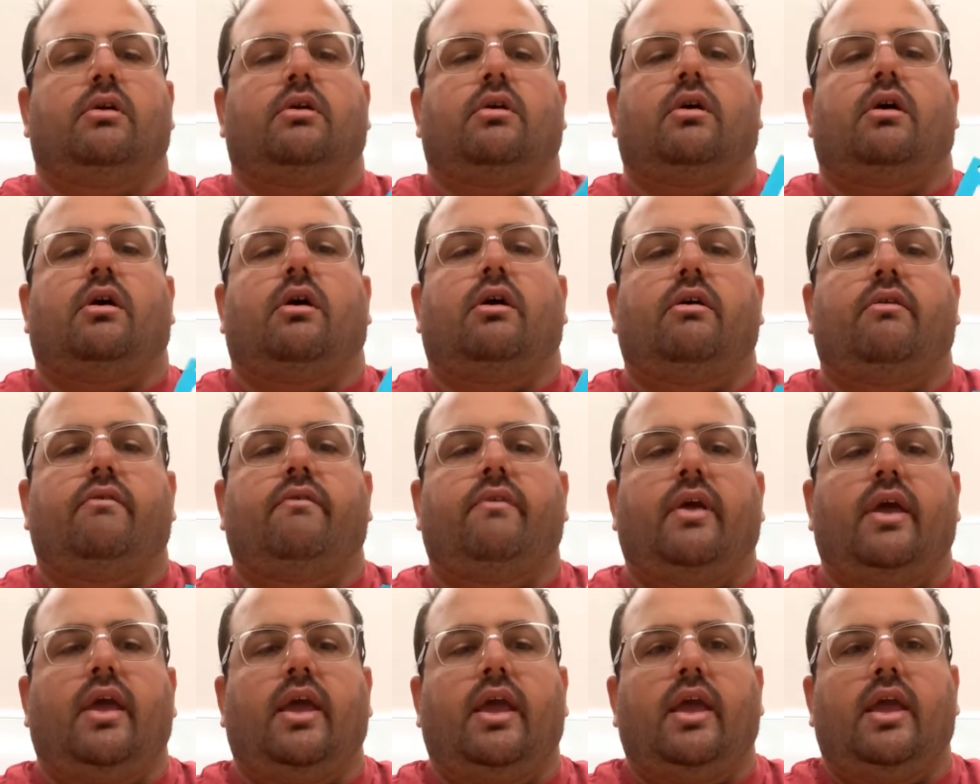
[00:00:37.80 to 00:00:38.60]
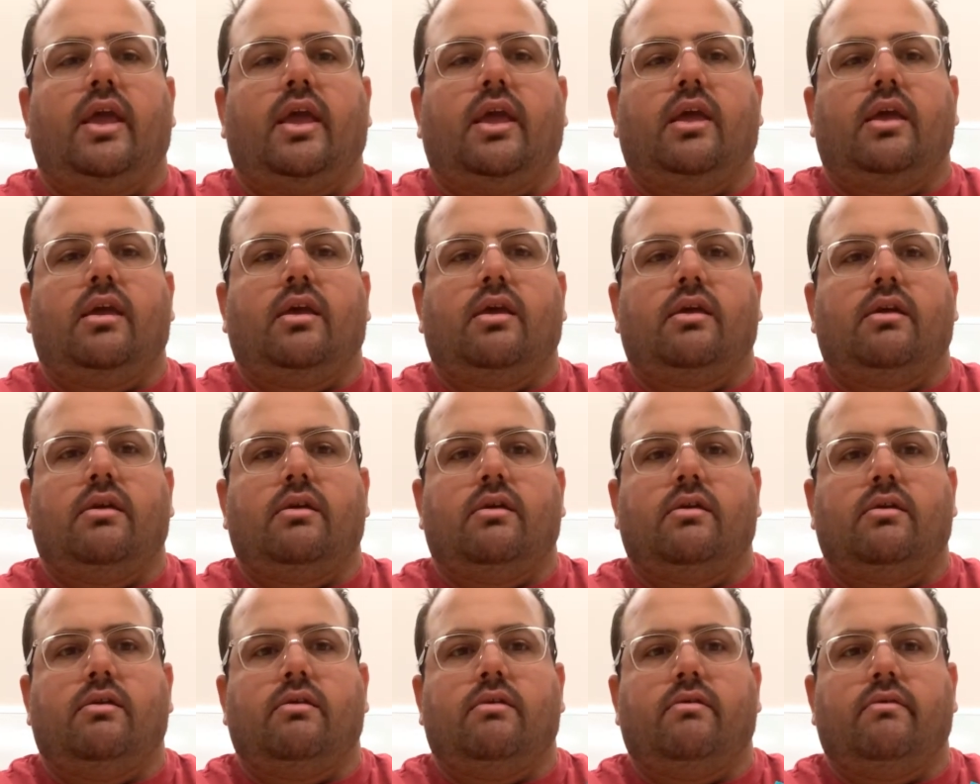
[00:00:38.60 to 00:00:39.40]
of a
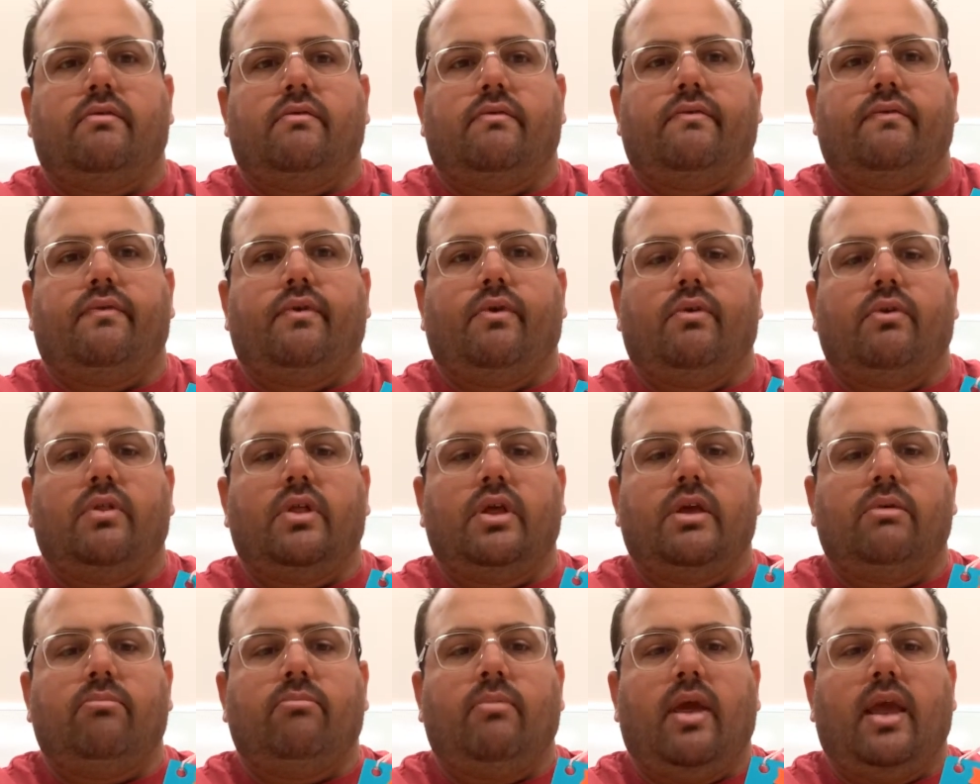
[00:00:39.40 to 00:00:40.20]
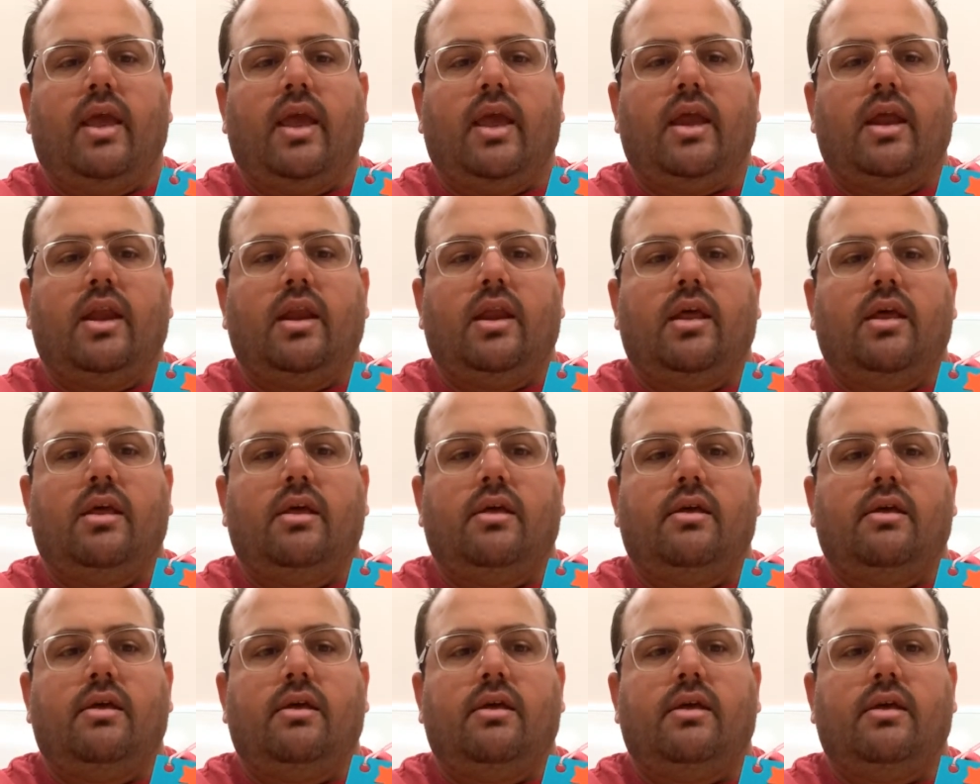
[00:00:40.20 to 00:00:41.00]
fully made
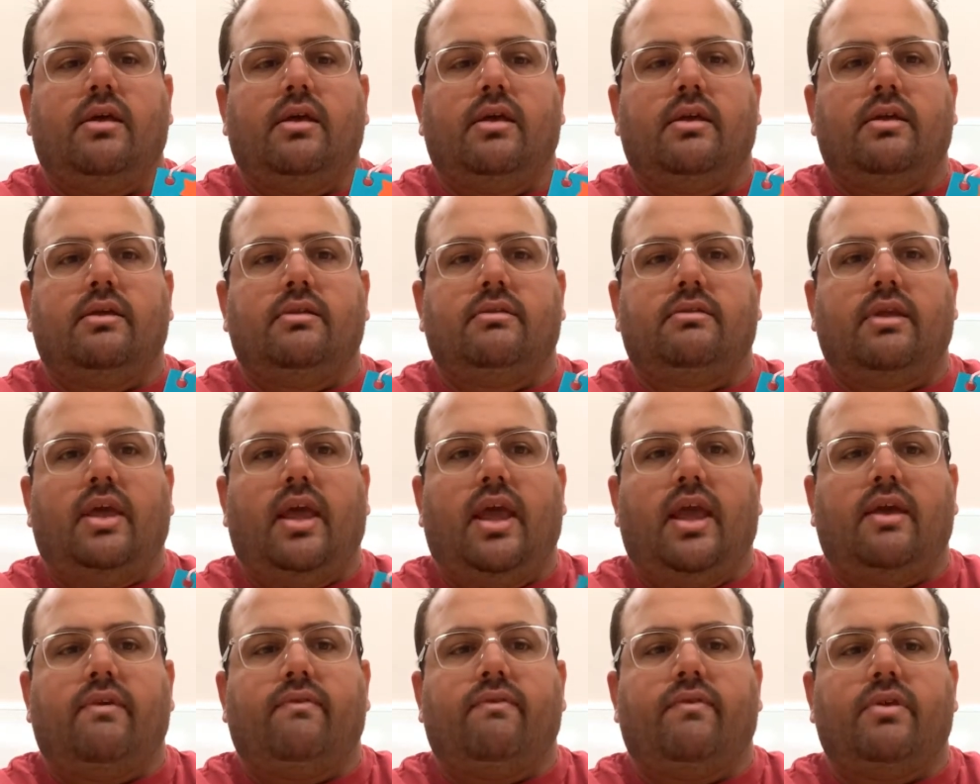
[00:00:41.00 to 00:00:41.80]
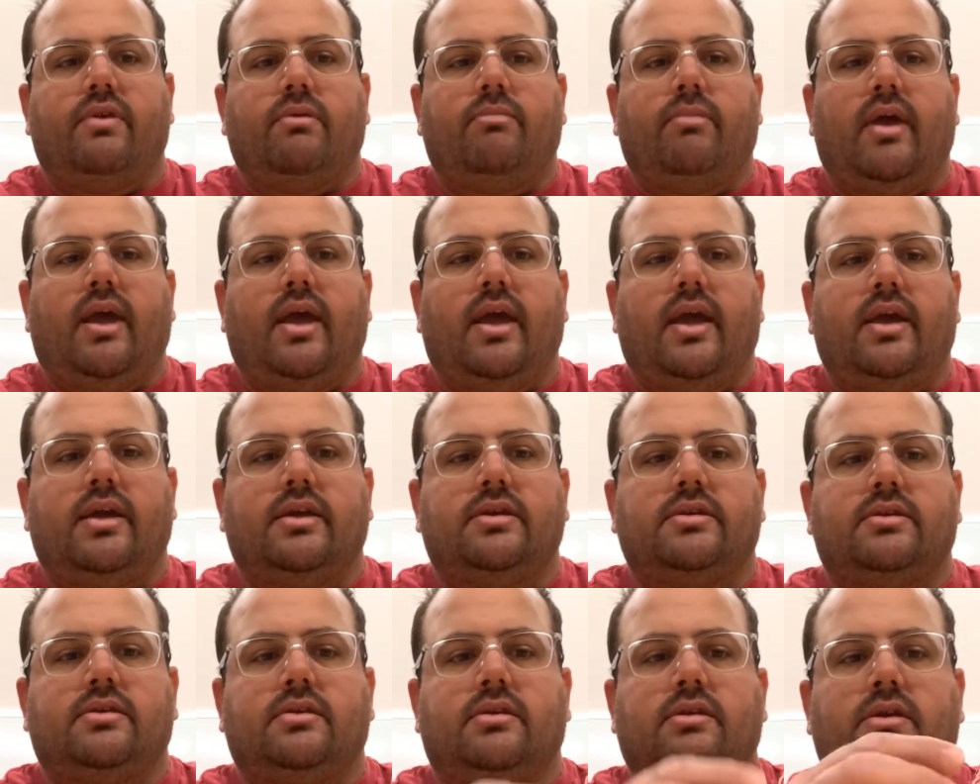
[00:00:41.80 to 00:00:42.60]
tag for the
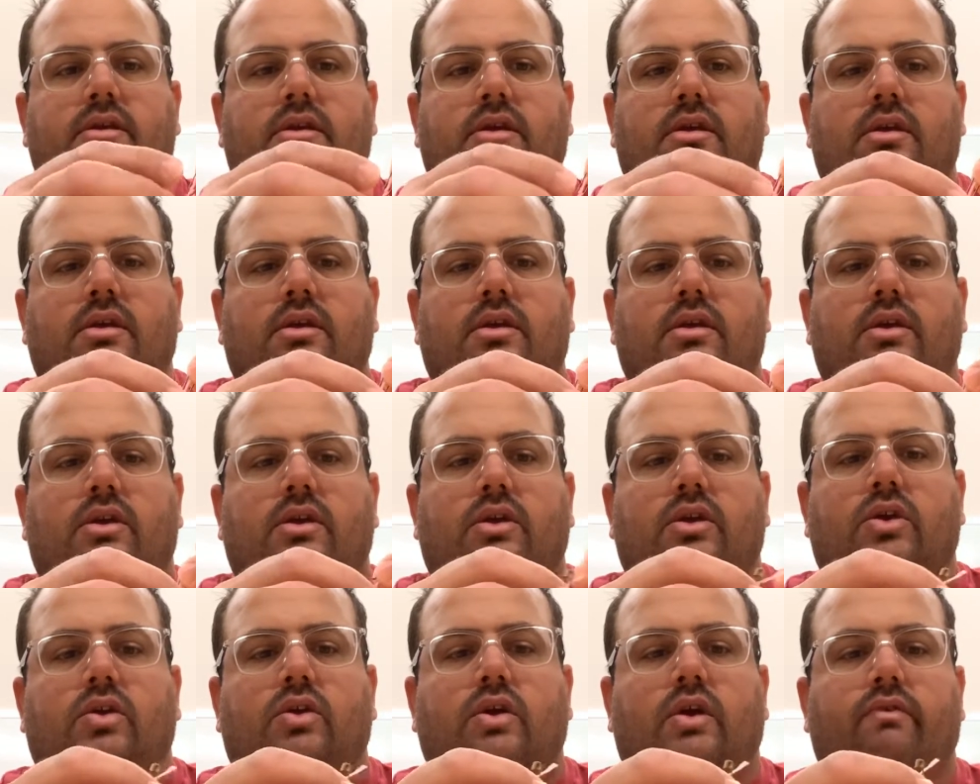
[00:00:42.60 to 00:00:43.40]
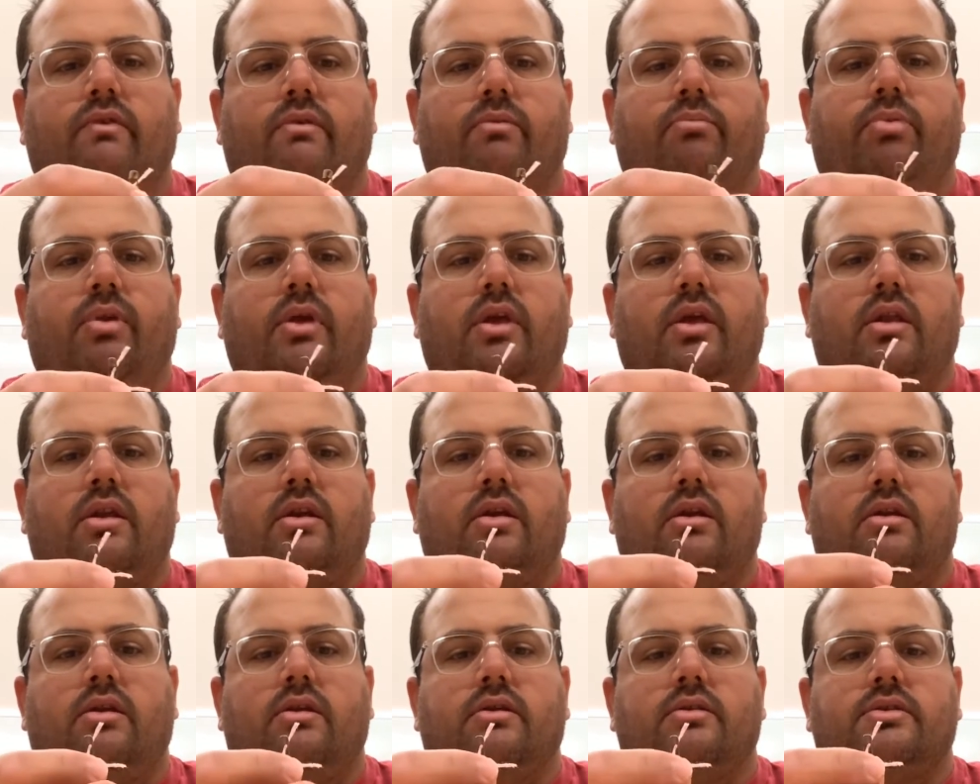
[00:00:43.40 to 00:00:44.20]
bags. You have a
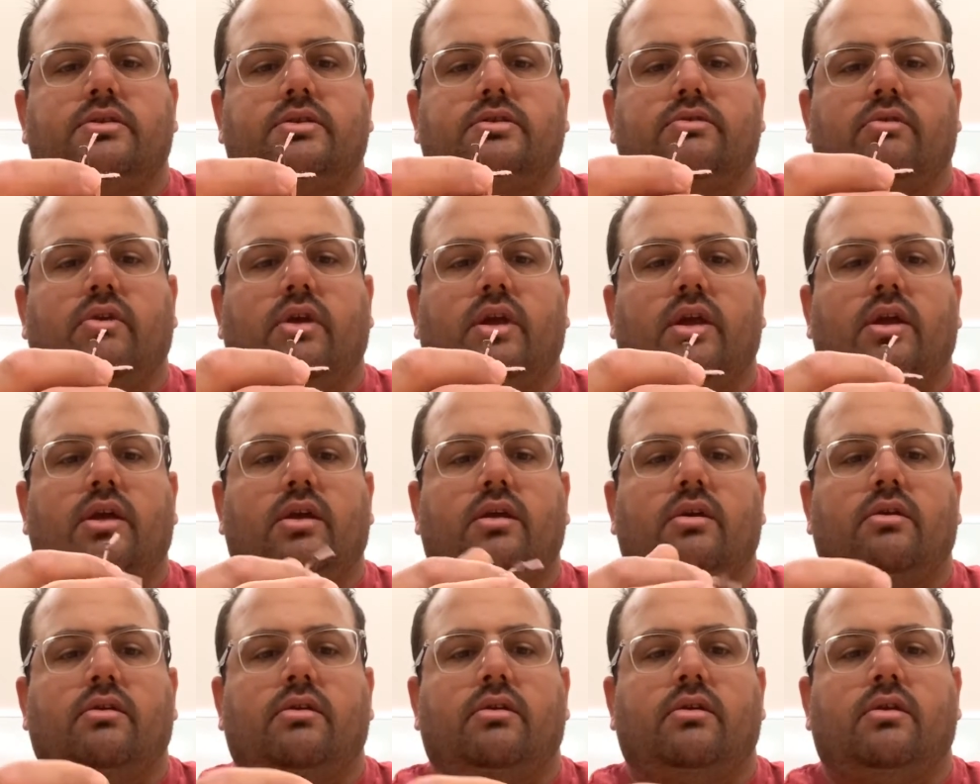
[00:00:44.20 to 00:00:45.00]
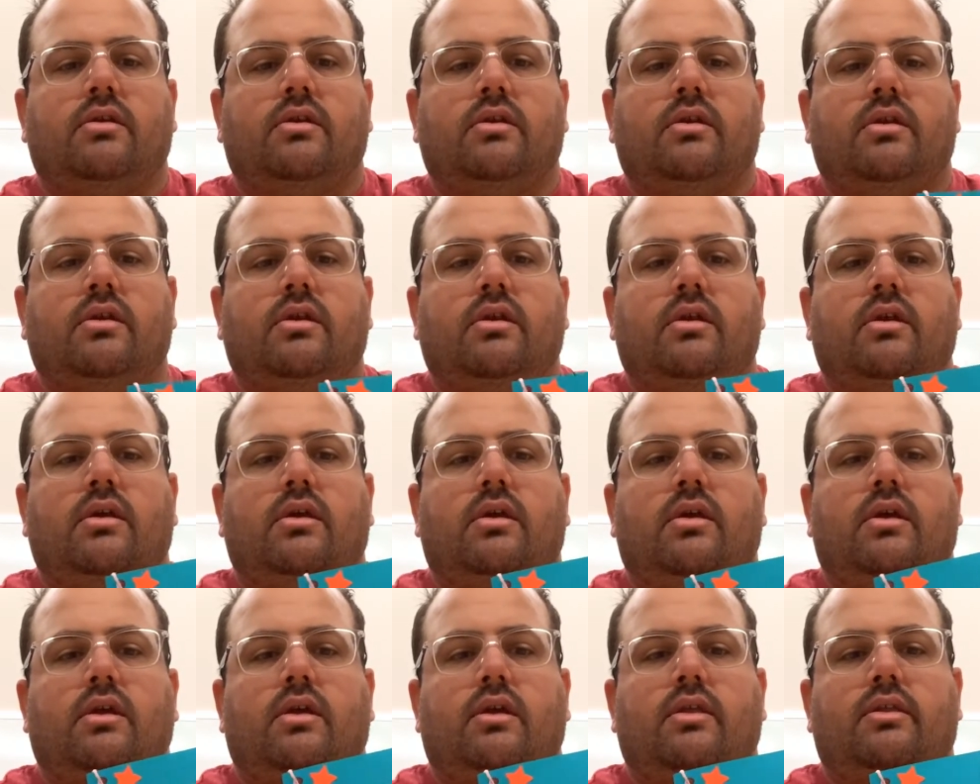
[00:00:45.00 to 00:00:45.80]
pin, string,
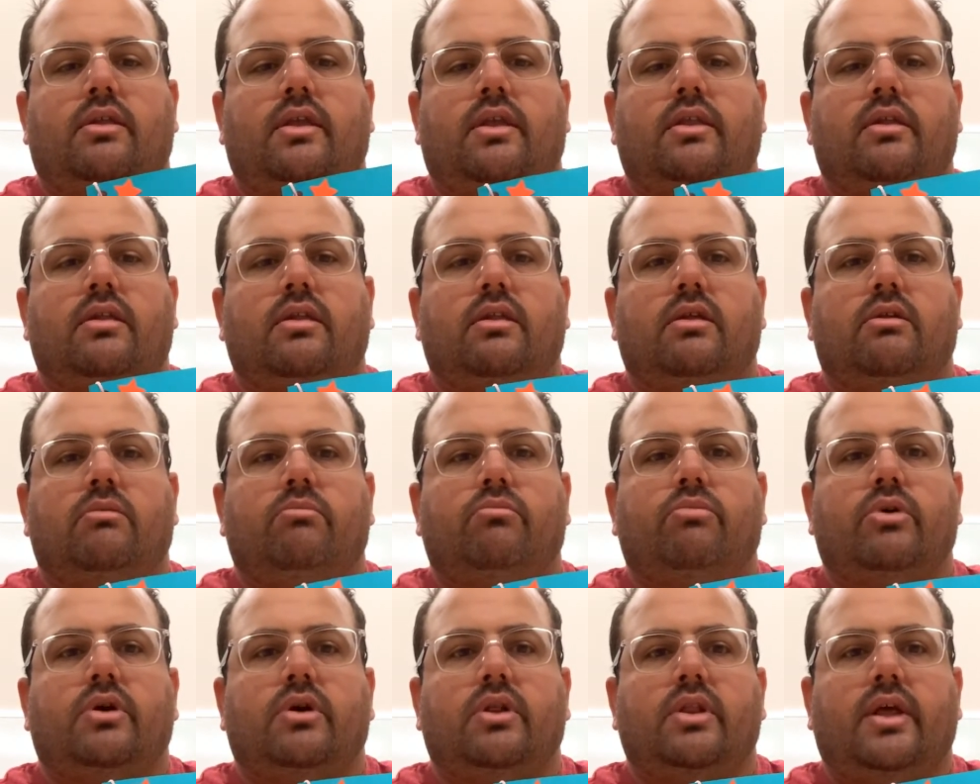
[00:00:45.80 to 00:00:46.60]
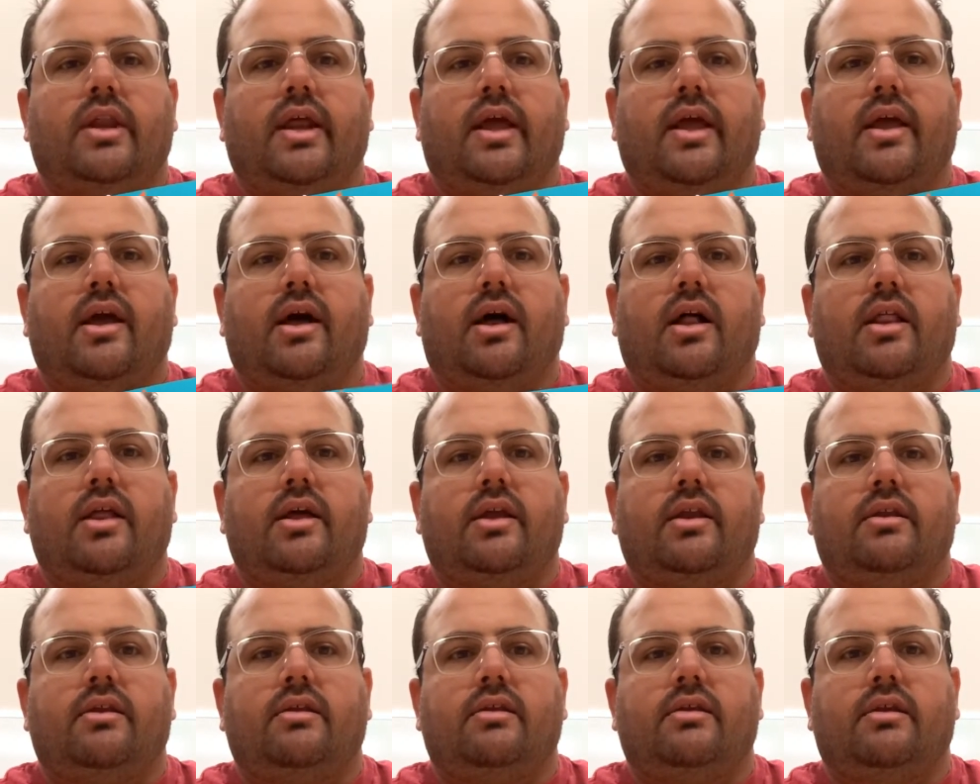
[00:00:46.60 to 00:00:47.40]
then the little booklet I call it,
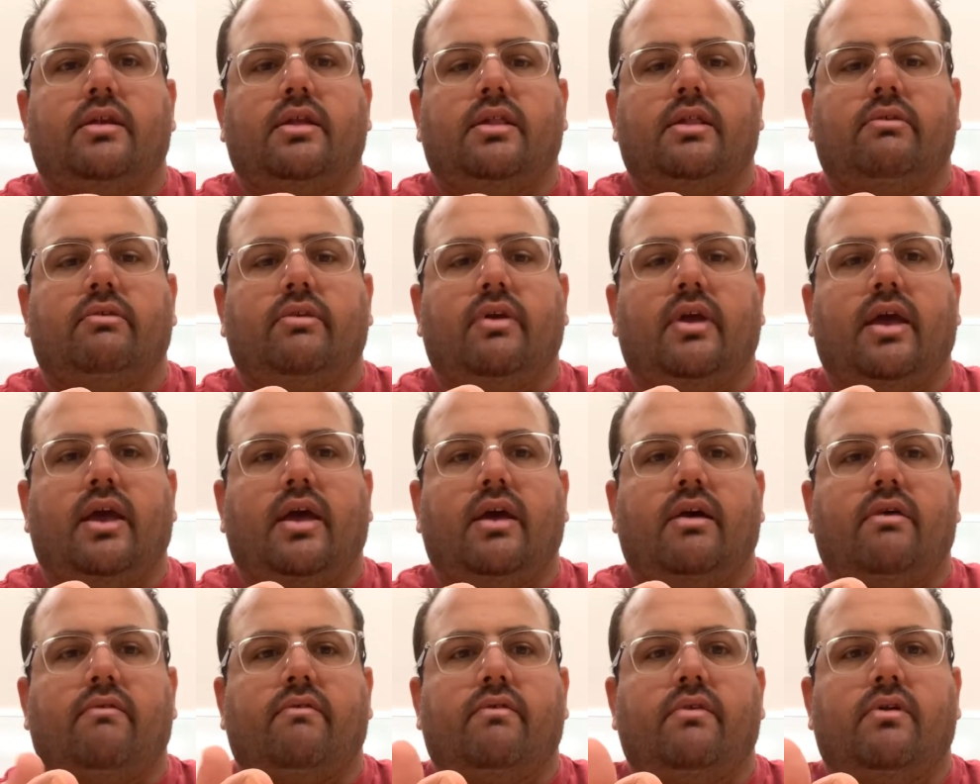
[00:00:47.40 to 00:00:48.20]
and then we have